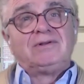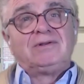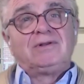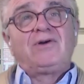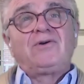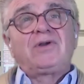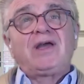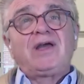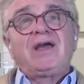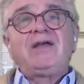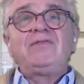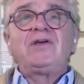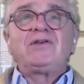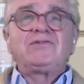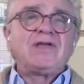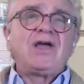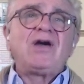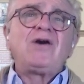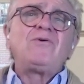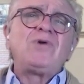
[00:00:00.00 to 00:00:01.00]
Okay, and they'll
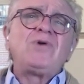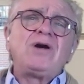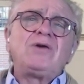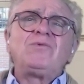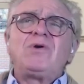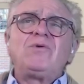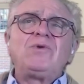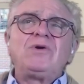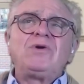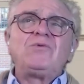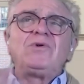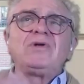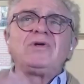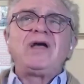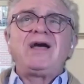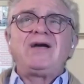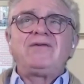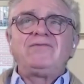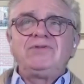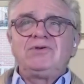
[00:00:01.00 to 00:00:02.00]
say, oh, well, we'll
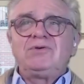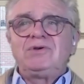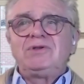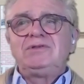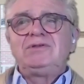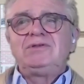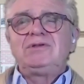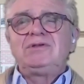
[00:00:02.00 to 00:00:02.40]
have you in,